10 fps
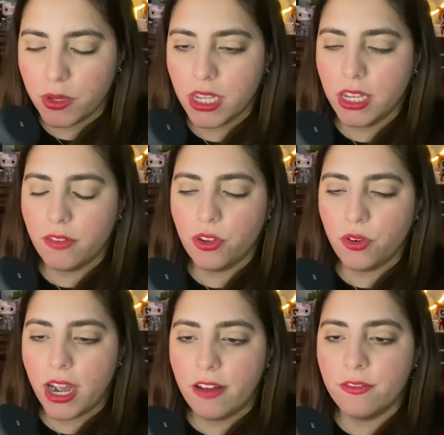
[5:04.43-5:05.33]
be. If you
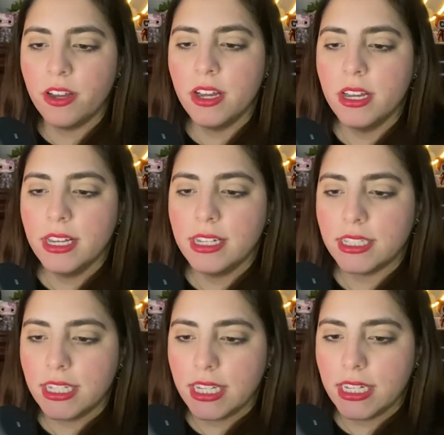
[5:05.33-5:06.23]
have
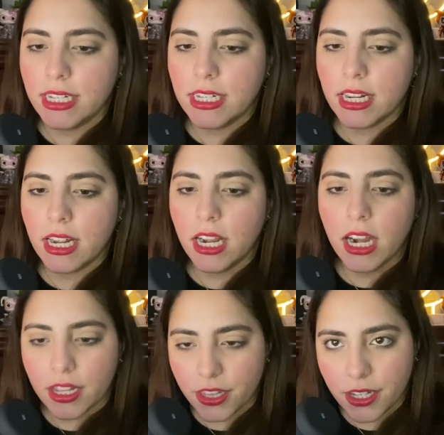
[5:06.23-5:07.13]
seen
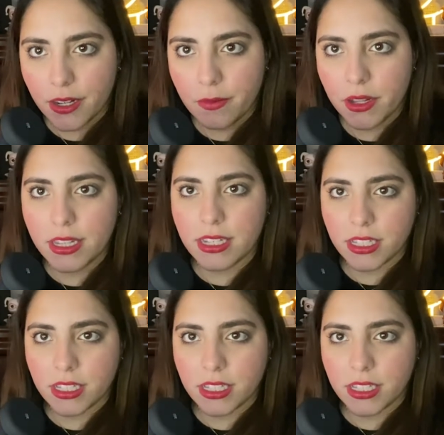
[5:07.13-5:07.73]
Gotham, the